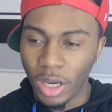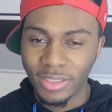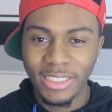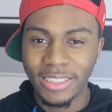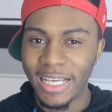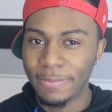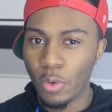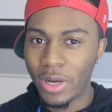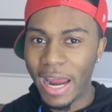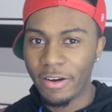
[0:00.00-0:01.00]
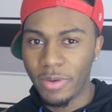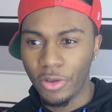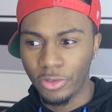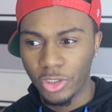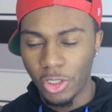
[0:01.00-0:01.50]
I'd say it tastes more
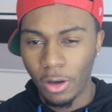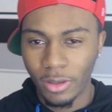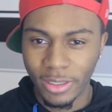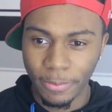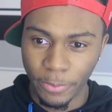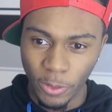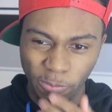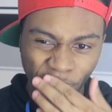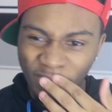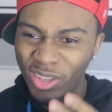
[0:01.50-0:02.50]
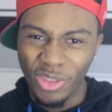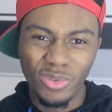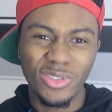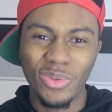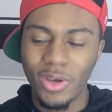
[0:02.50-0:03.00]
caramel than chocolate, but
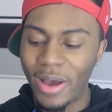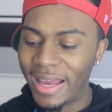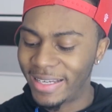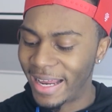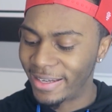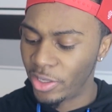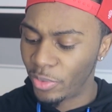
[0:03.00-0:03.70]
those two go hand in hand